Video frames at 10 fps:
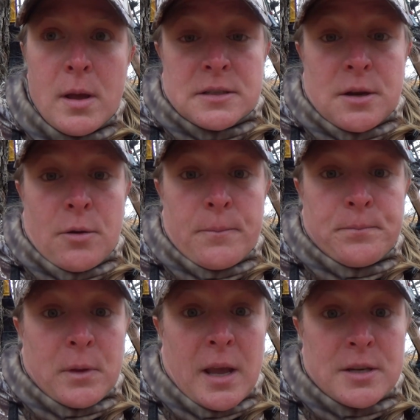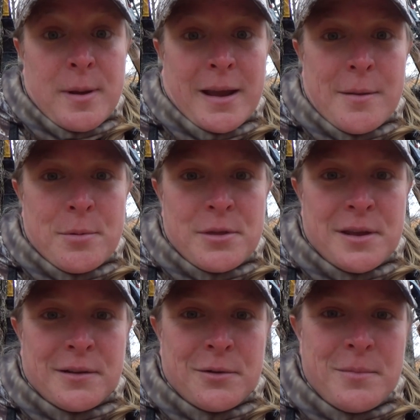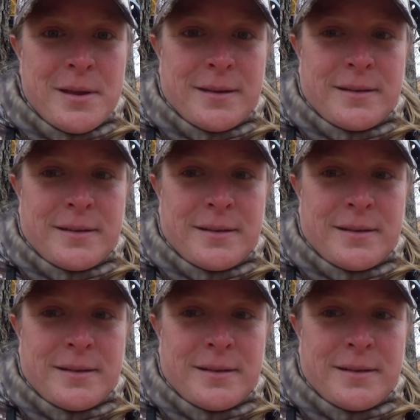so catch back up with you in a little bit.